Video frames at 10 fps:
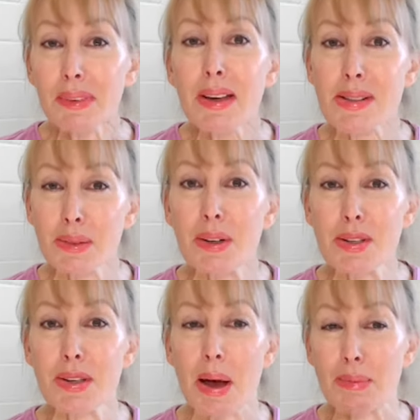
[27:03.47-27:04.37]
So we'll
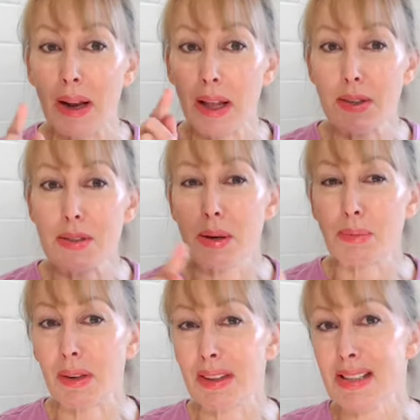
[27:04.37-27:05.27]
do that, but I'll also
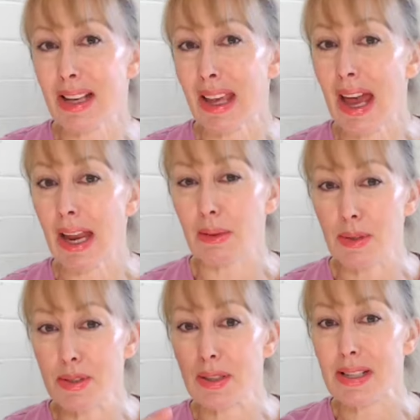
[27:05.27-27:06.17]
put this again.
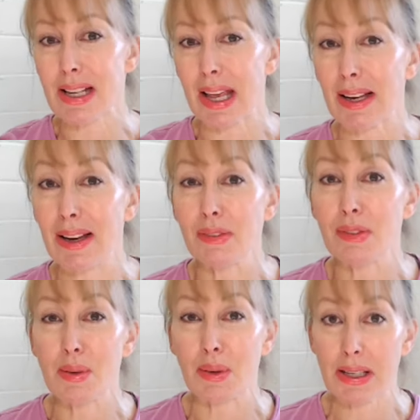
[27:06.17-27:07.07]
We'll do this again in a
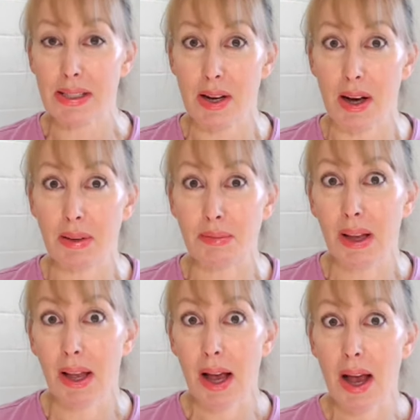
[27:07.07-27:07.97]
few weeks' time.
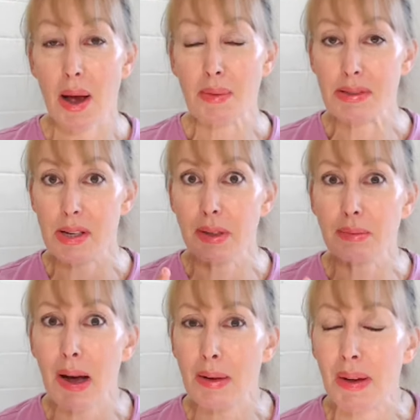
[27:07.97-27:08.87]
So
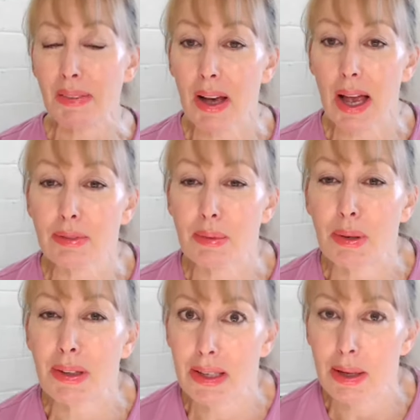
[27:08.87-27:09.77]
remind me if I haven't
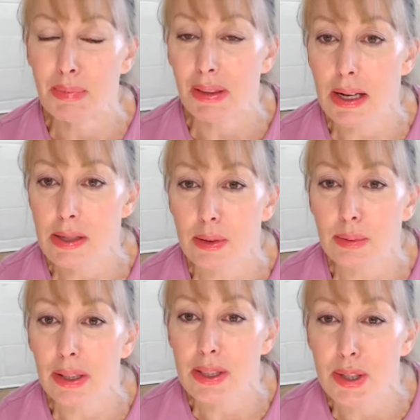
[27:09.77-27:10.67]
put it in, but that's what
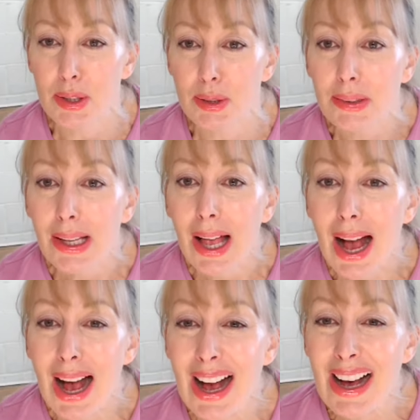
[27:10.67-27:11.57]
we'll do.
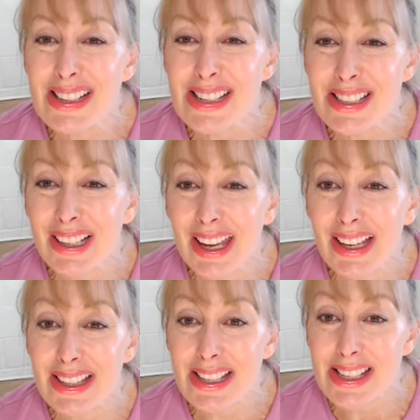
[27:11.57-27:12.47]
Just looking
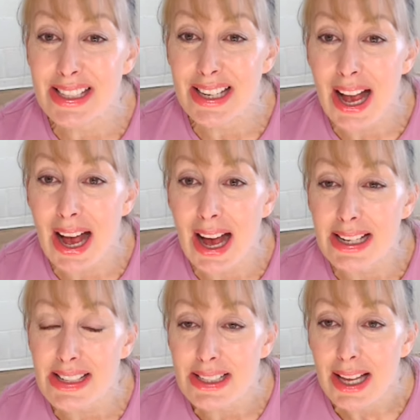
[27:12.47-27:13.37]
at the chat.